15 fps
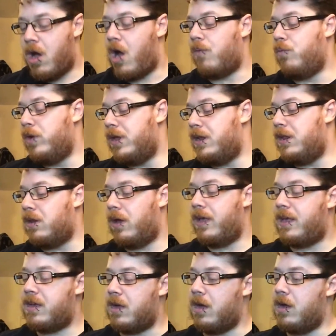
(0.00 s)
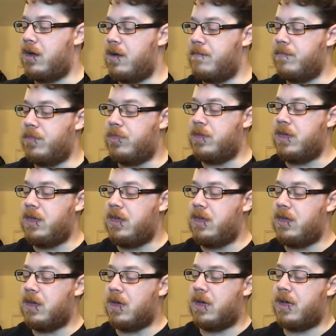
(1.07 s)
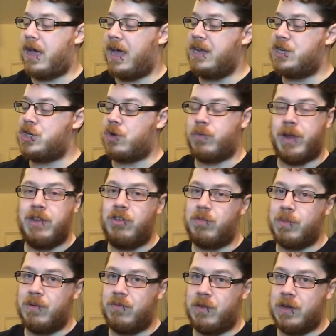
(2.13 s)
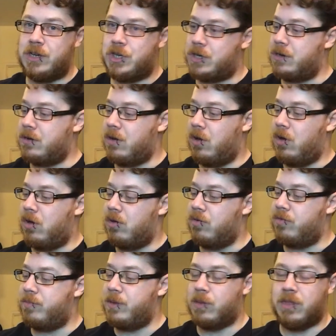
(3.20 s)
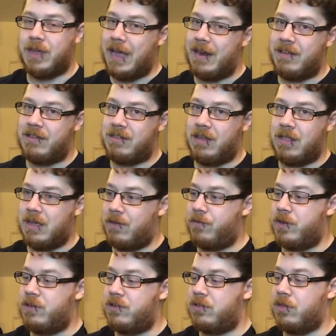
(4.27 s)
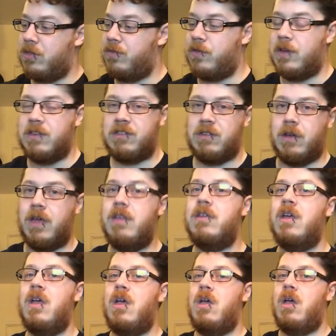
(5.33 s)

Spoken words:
I really like the H arrangement version of Beyond the Galaxy that features on the first side,